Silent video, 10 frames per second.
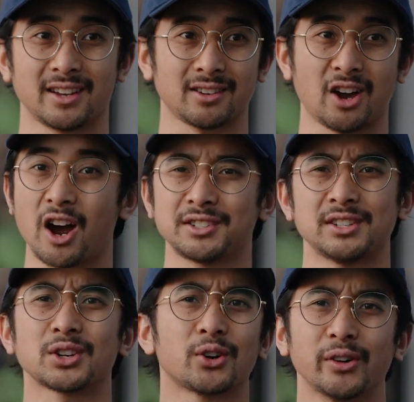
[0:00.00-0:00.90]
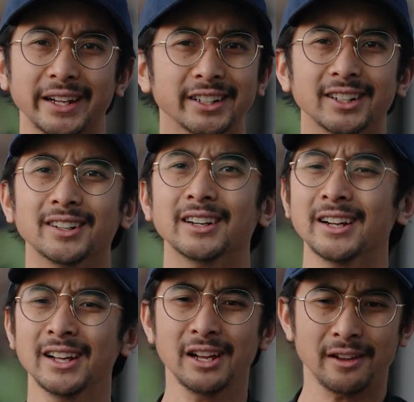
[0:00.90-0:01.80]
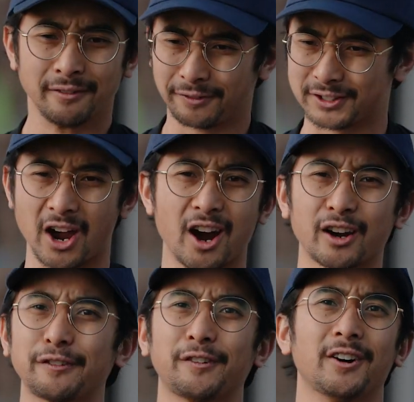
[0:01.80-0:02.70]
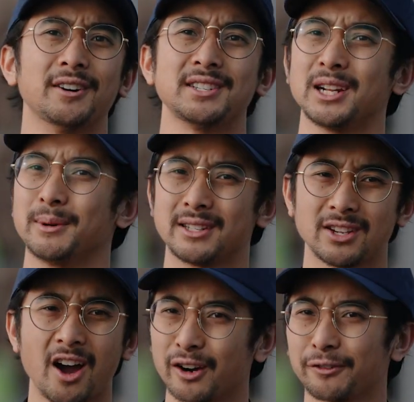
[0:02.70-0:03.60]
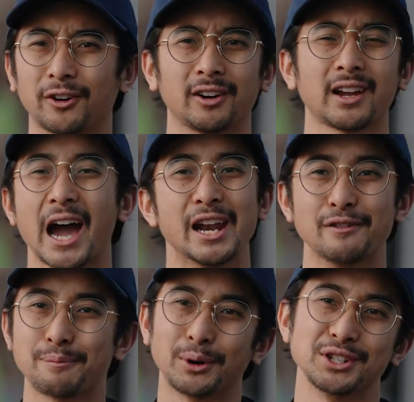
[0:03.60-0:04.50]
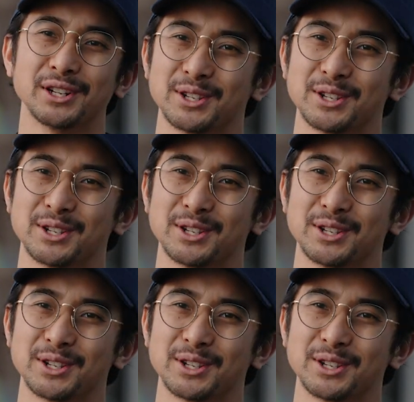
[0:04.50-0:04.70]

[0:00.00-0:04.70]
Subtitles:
a content creator, photographer, cinematographer kind of a person